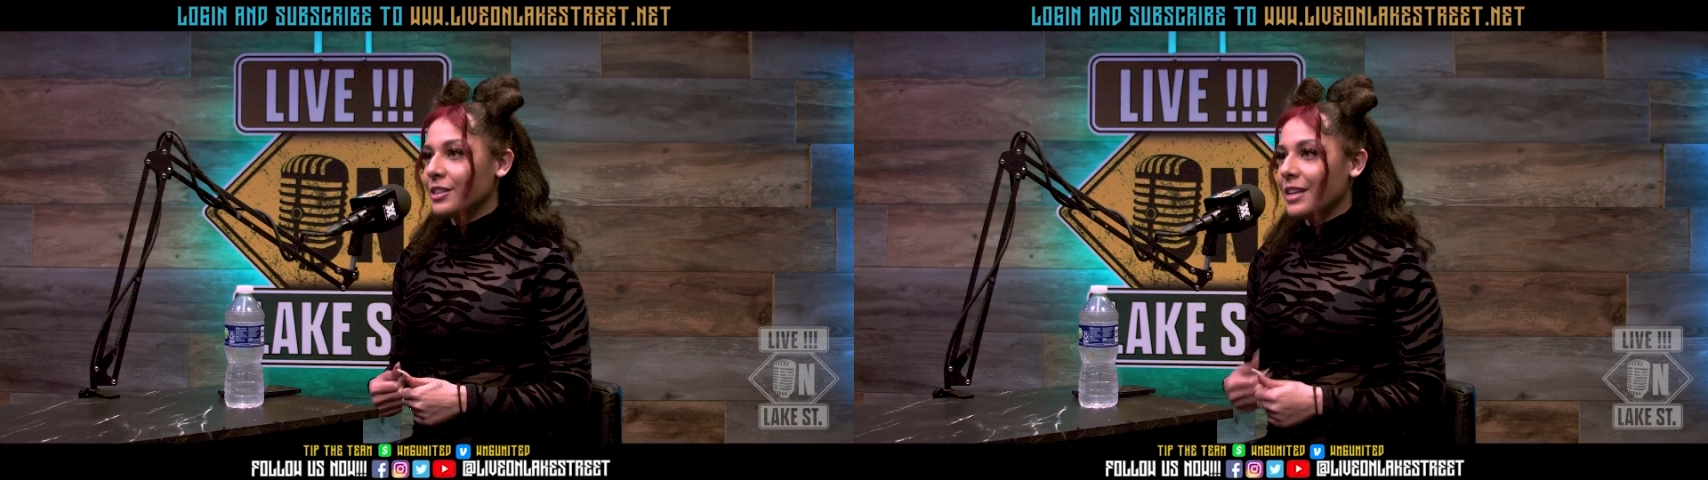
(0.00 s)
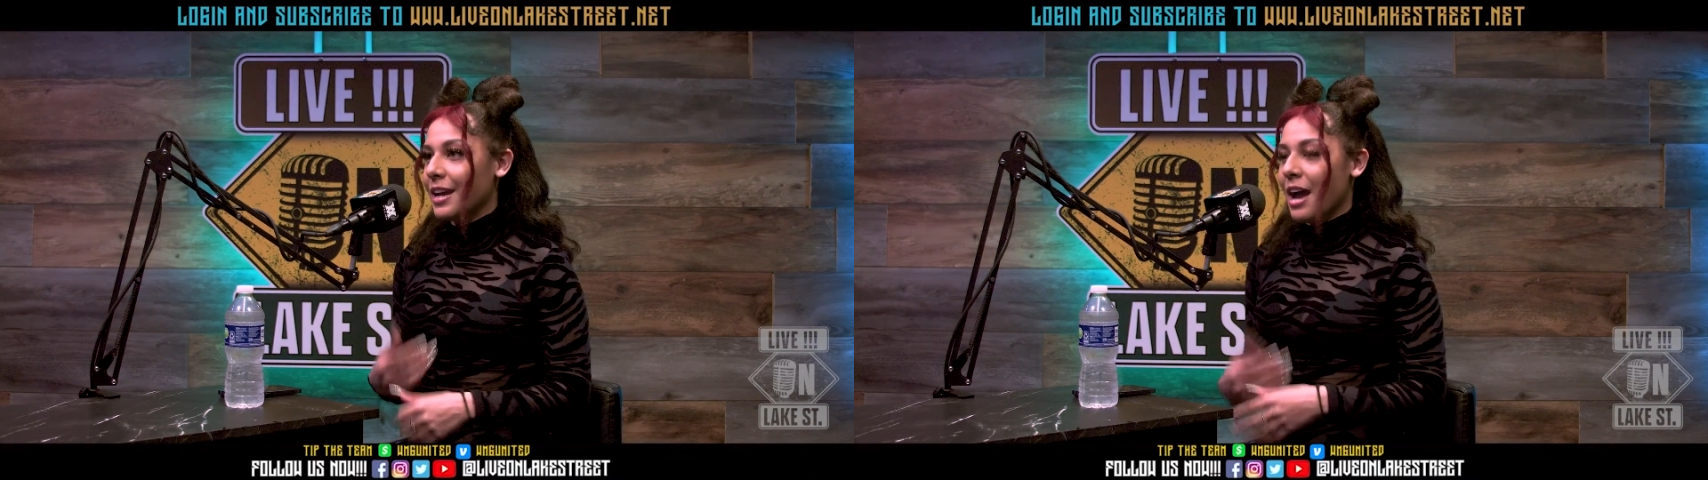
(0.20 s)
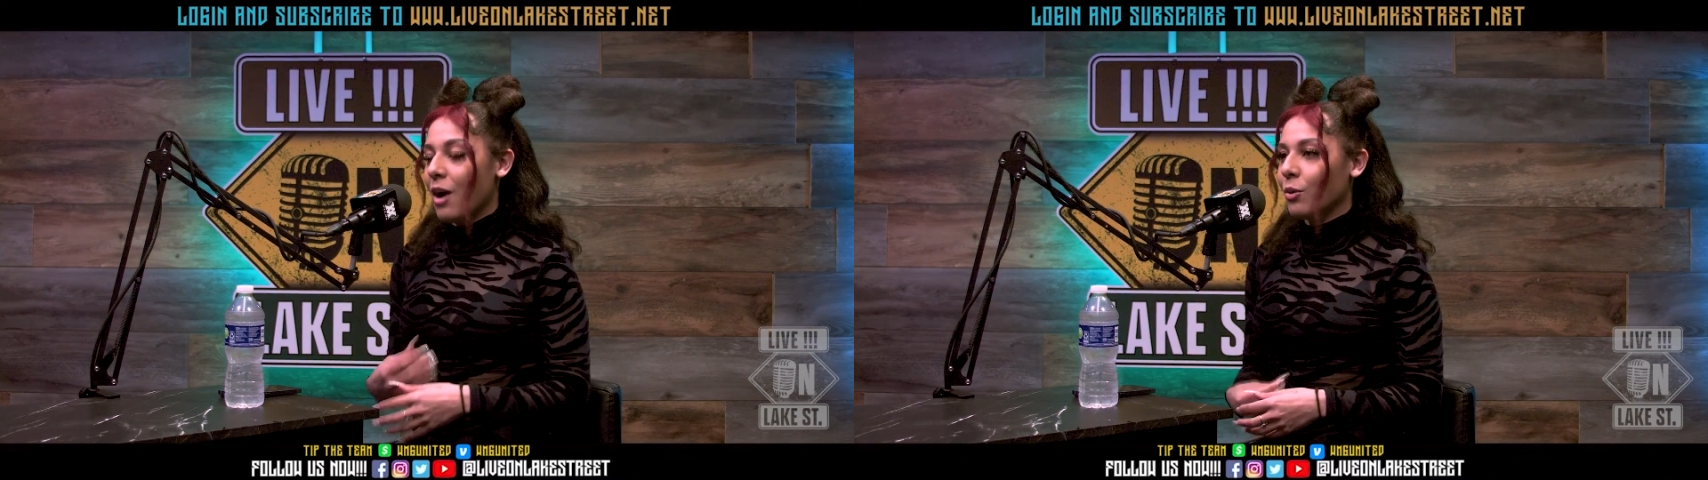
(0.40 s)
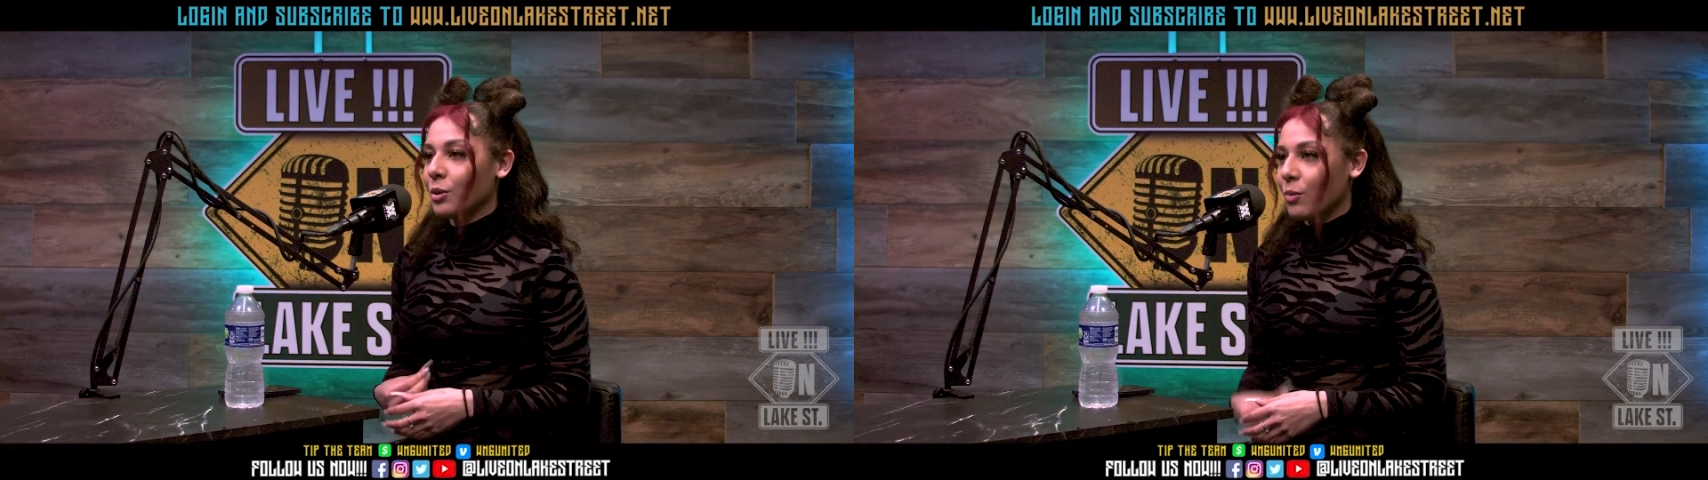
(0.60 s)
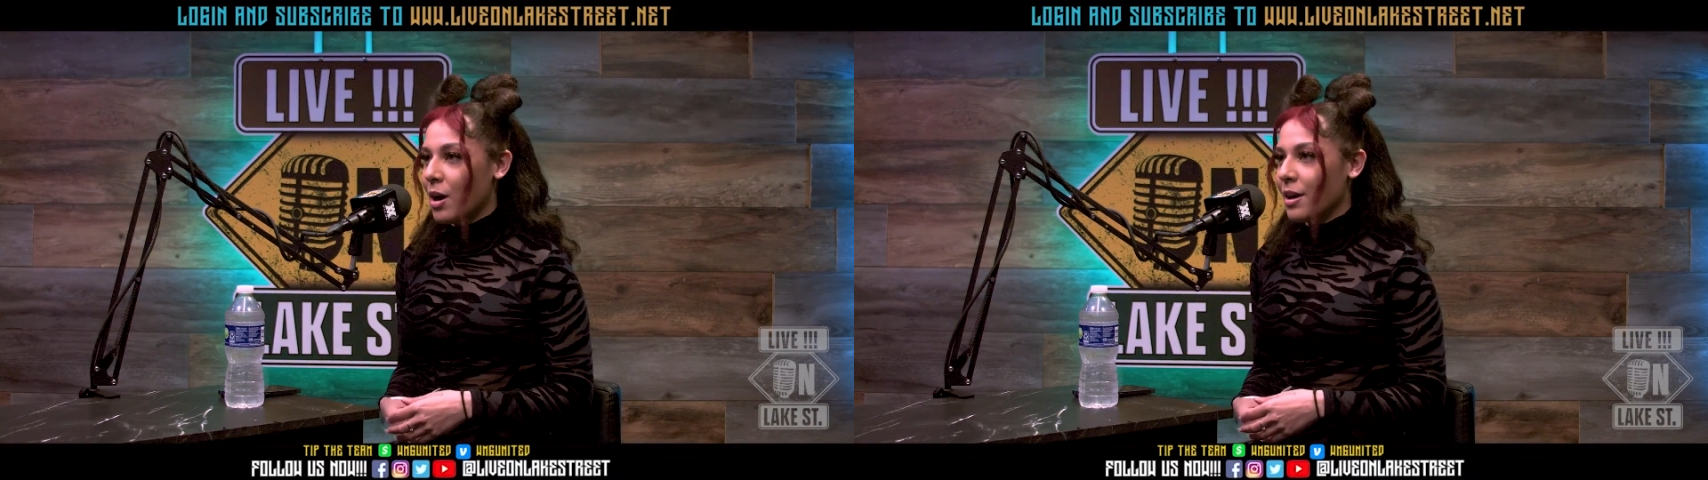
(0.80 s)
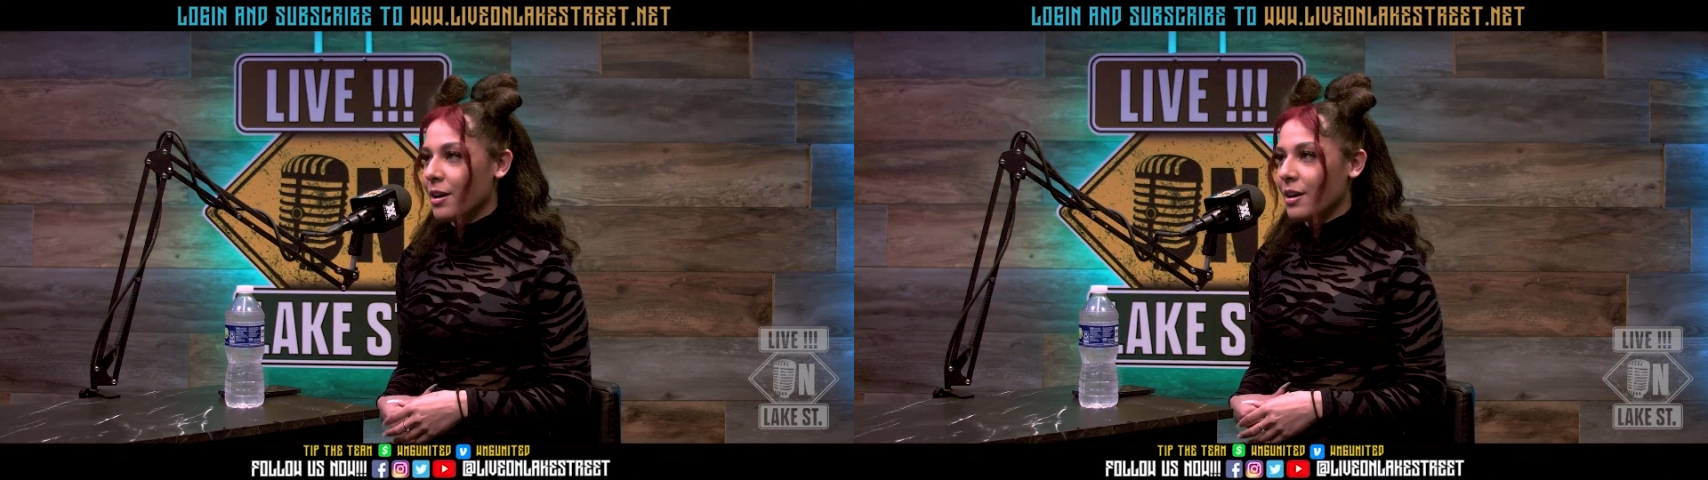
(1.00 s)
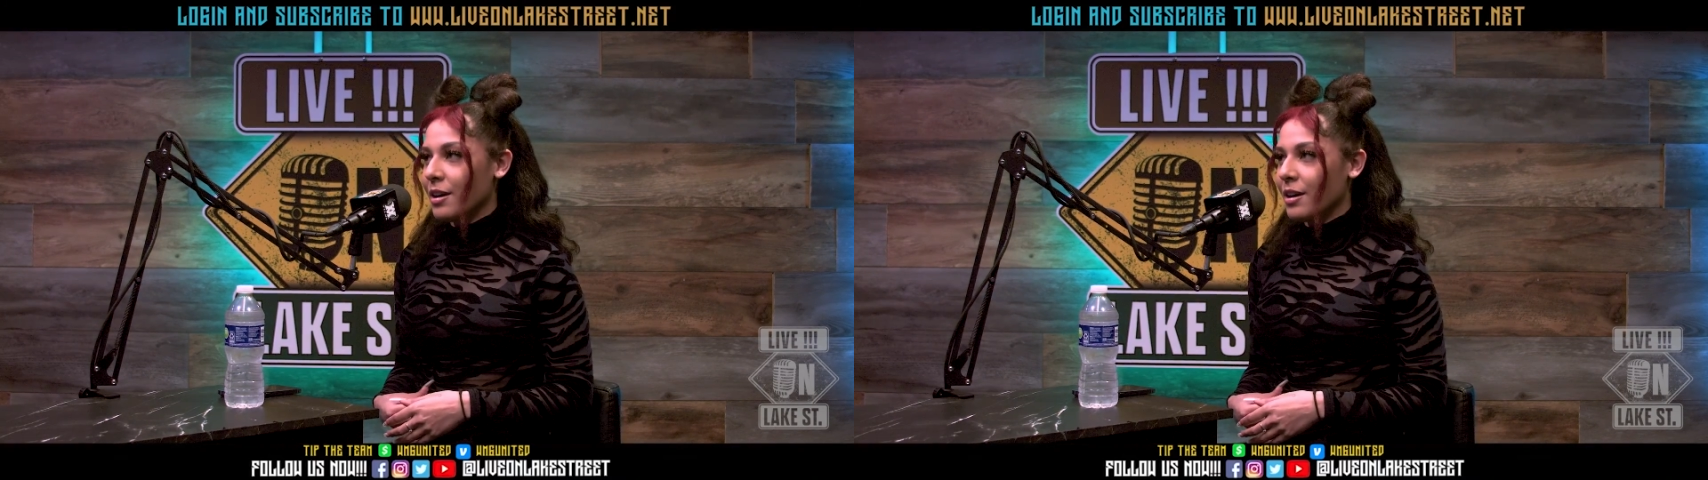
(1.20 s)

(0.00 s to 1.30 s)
and not holding water.